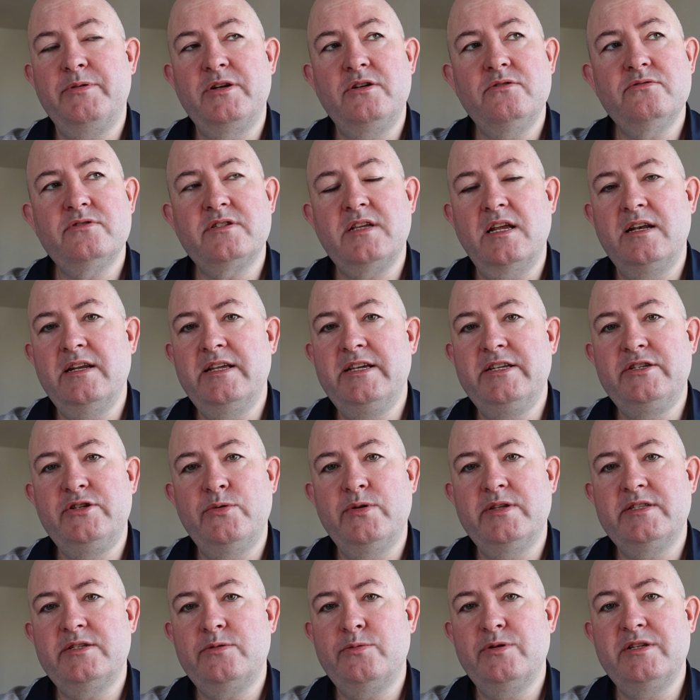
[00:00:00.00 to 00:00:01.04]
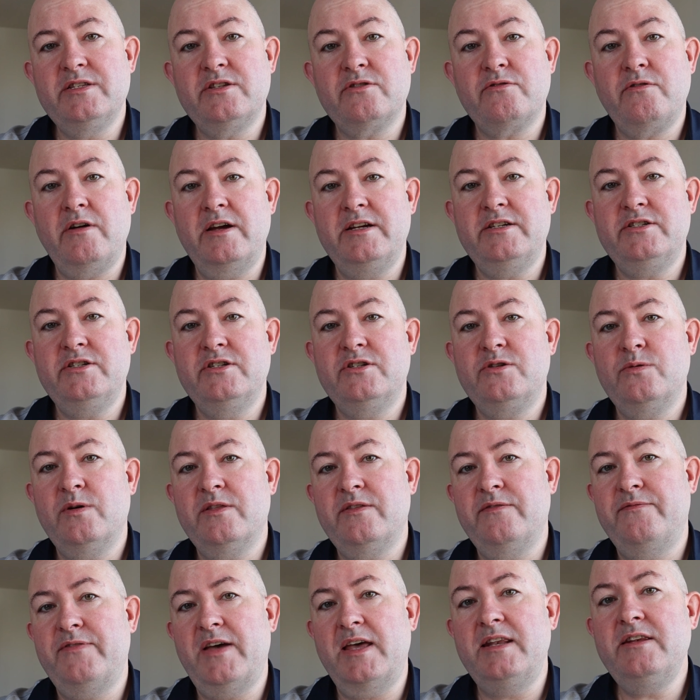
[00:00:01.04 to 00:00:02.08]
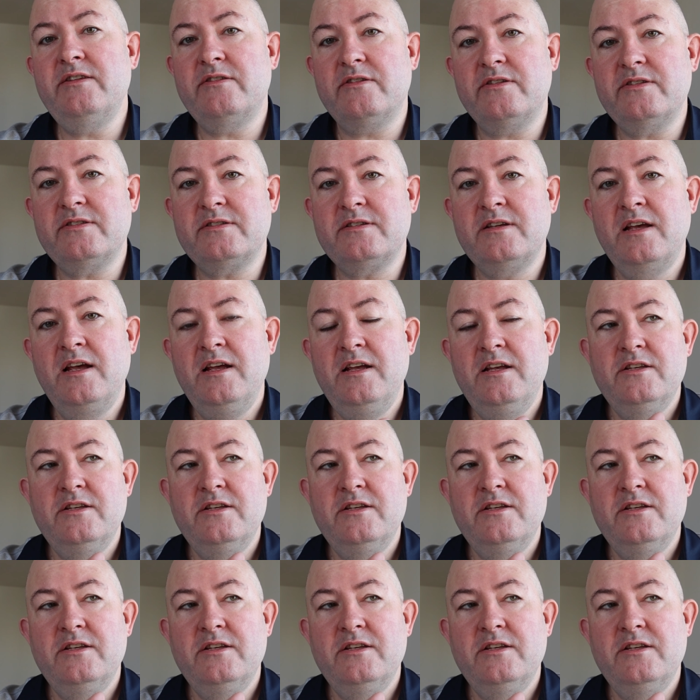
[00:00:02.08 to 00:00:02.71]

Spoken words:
It also leads you into integration to other vendors.